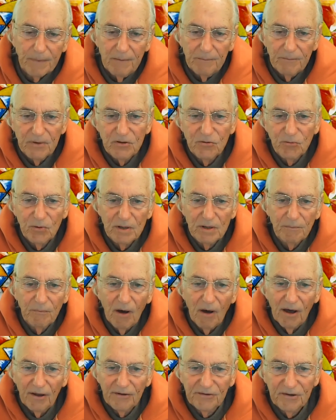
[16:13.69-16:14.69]
between
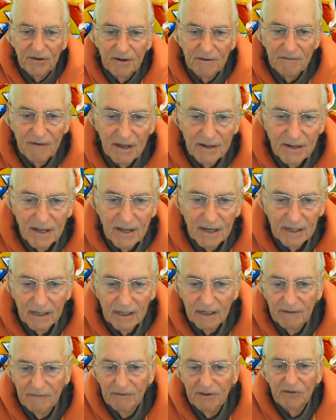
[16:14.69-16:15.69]
positive and
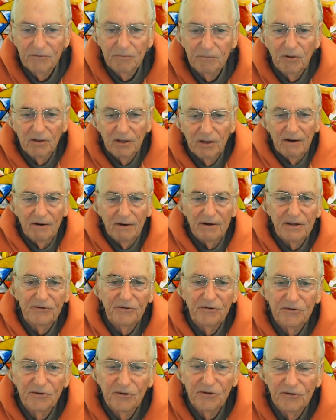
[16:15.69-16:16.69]
negative. This polarity is
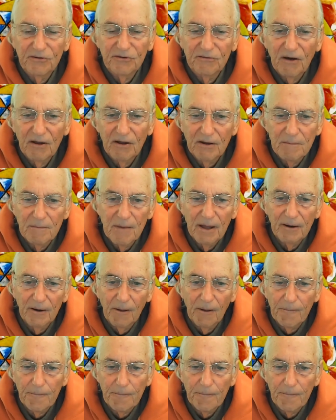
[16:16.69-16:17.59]
just fundamental.